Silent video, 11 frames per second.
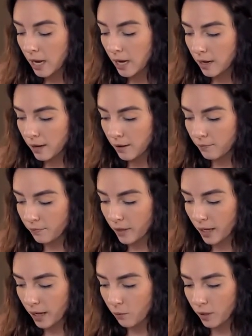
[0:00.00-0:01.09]
And
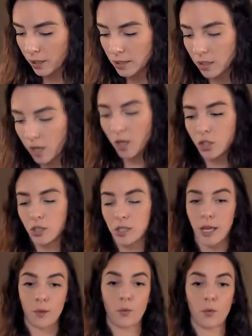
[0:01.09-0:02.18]
it's not just
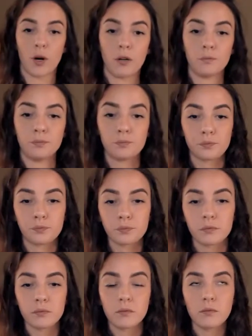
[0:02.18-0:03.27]
like we're,
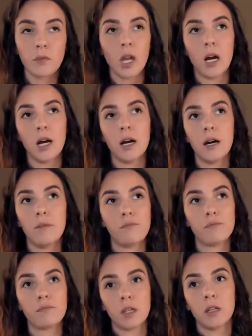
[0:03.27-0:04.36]

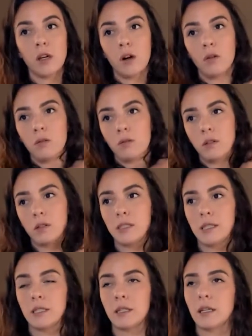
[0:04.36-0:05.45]
you know,
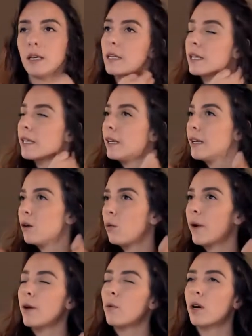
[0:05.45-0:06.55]
in a
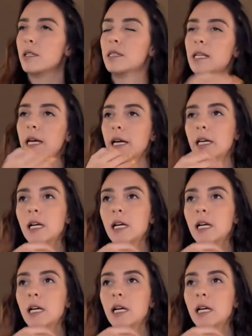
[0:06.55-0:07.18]
way where it's like,